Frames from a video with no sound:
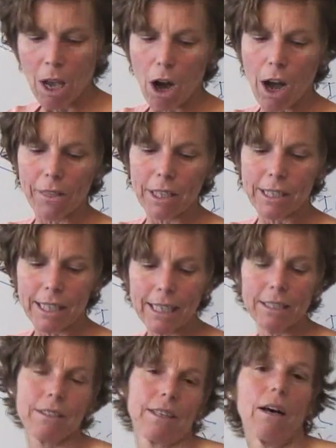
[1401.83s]
on the T
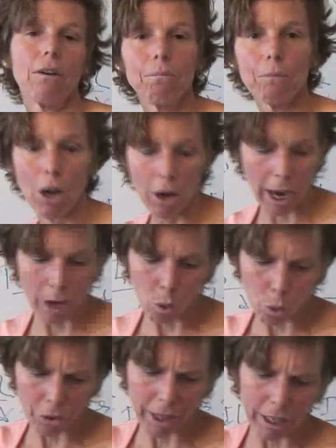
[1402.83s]
cell, all right,
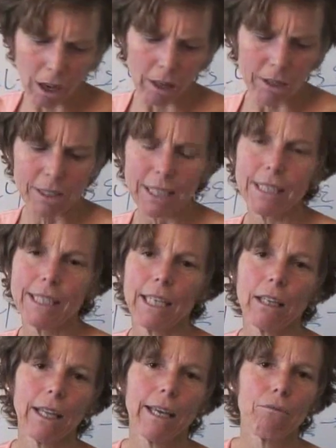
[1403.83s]
or they call it
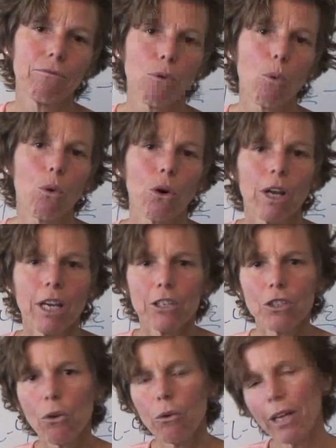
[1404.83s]
CTLA4.
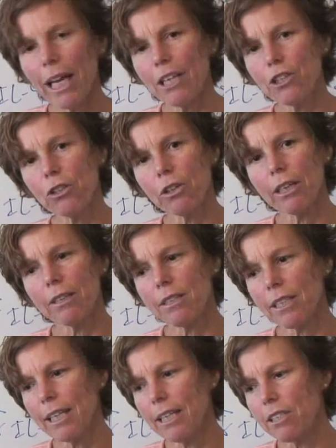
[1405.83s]
So as you can
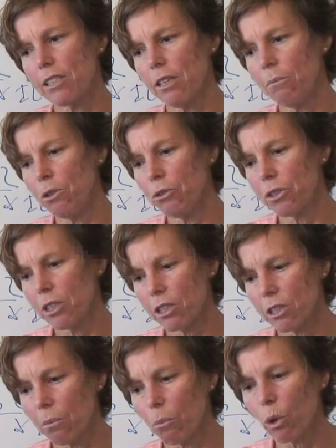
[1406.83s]
see, is the immune
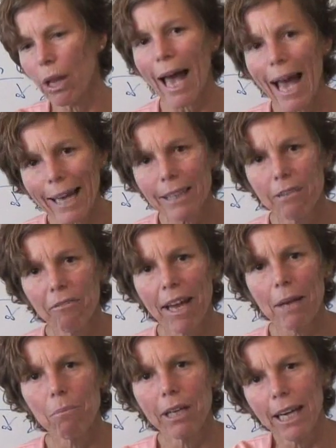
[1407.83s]
system will
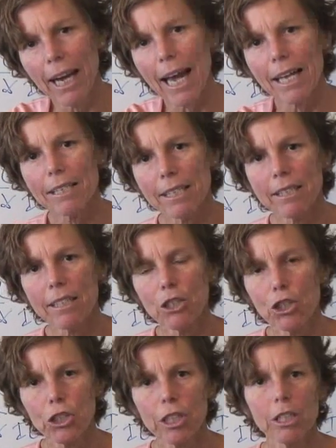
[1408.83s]
activate, but it has these
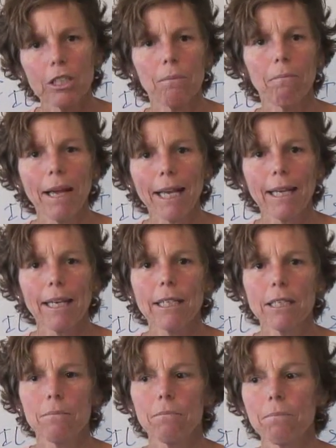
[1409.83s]
intrinsic
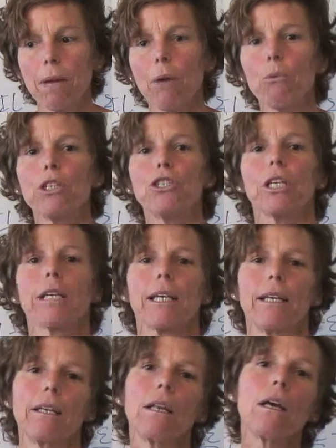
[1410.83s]
mechanisms by which it
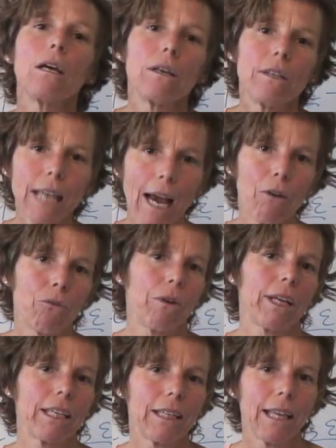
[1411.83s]
can
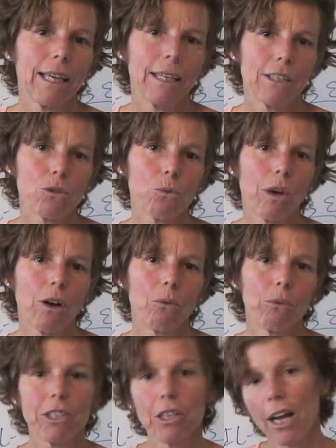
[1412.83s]
downregulate as well.
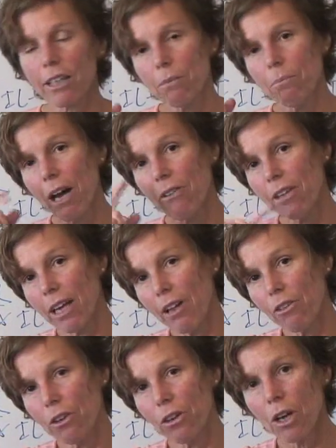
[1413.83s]
We talked about the
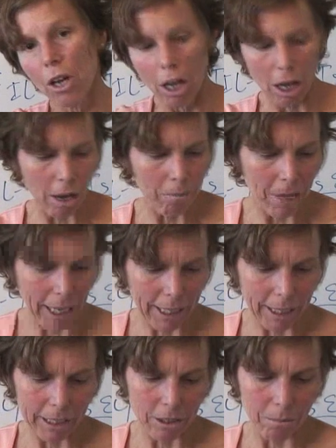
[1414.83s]
other
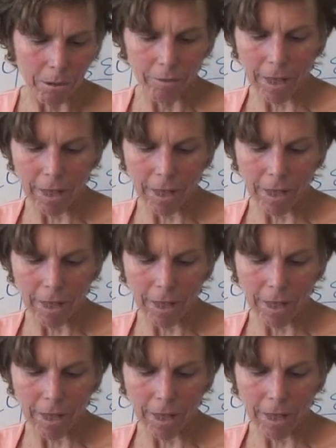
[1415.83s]
mechanism of